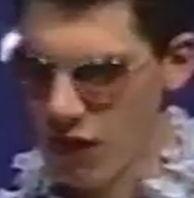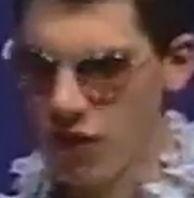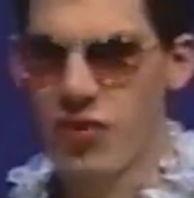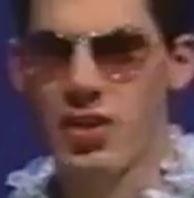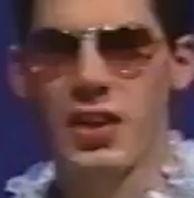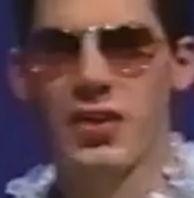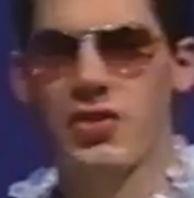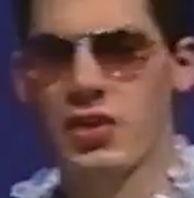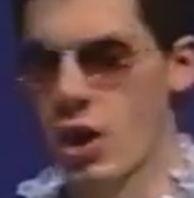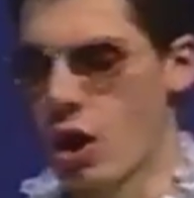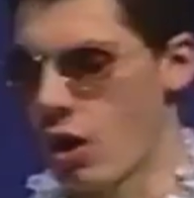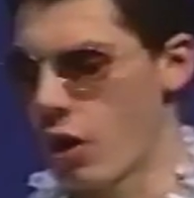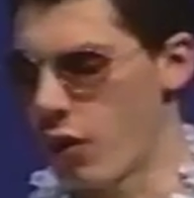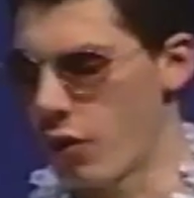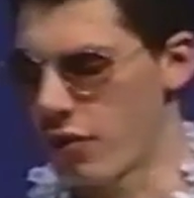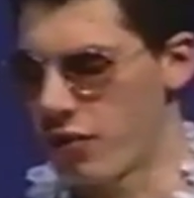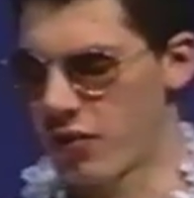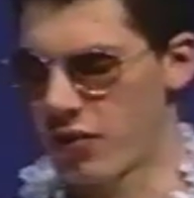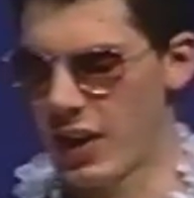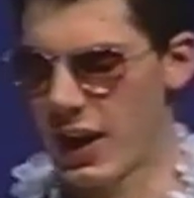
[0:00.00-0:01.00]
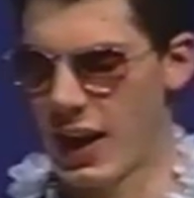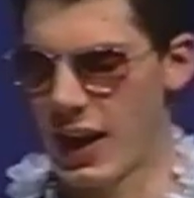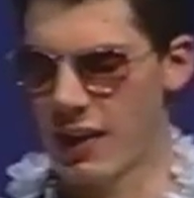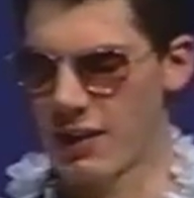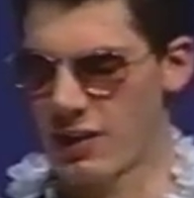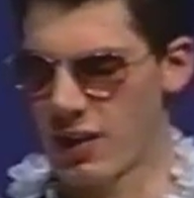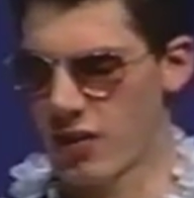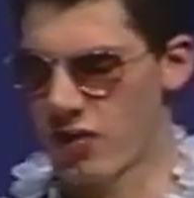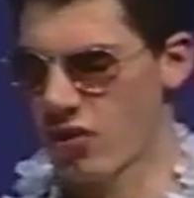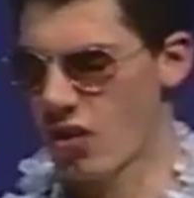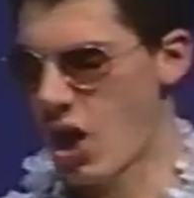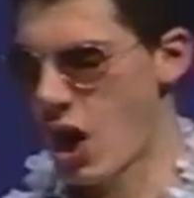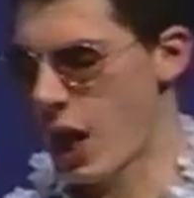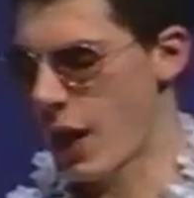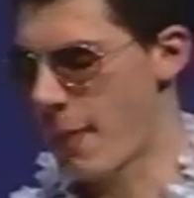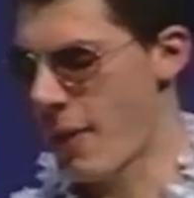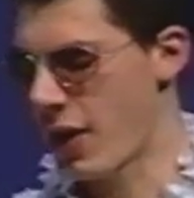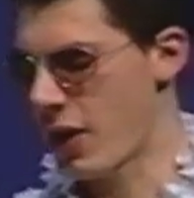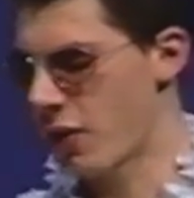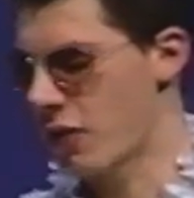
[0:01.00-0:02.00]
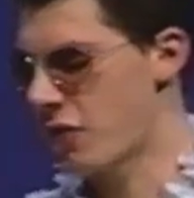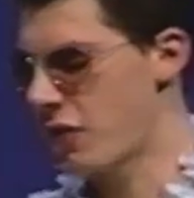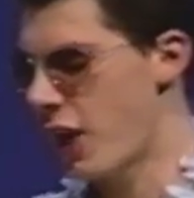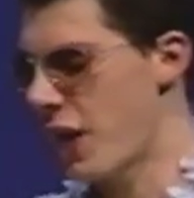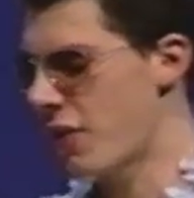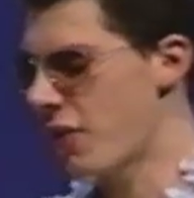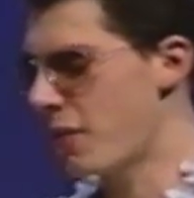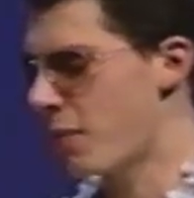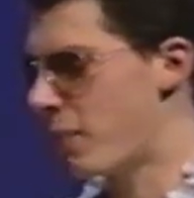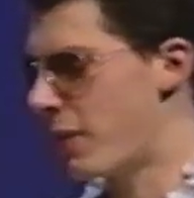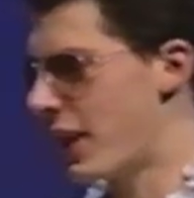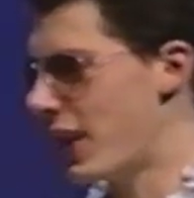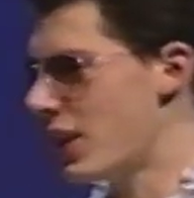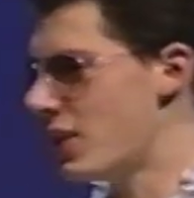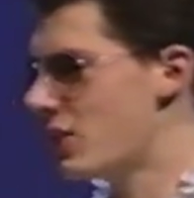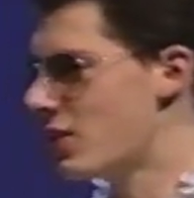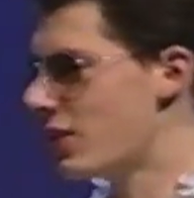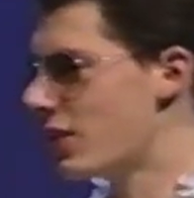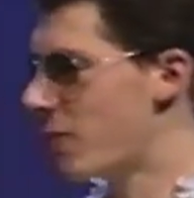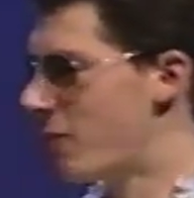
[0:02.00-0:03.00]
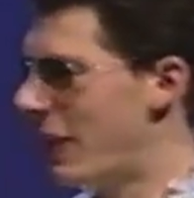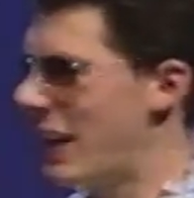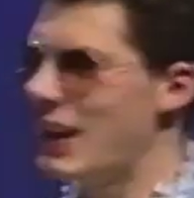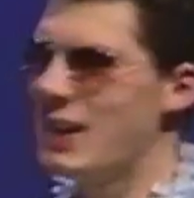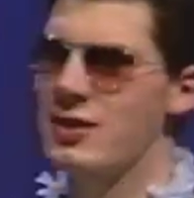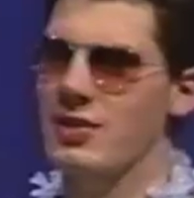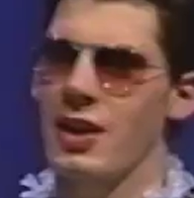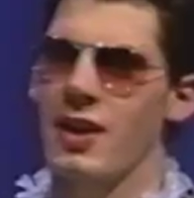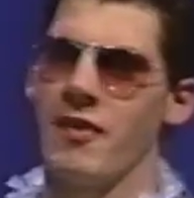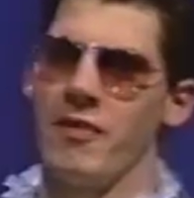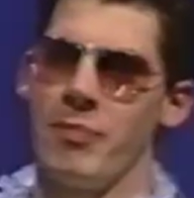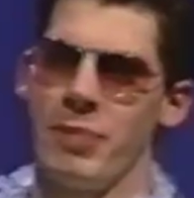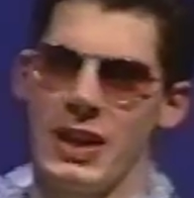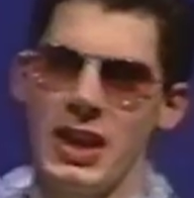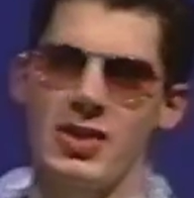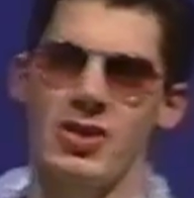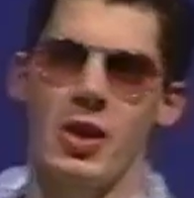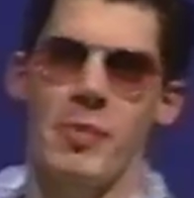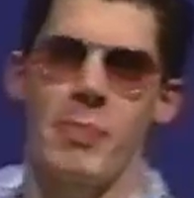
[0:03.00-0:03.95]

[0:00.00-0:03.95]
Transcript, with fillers: Sisqó sings this song about his favorite piece, piece of beach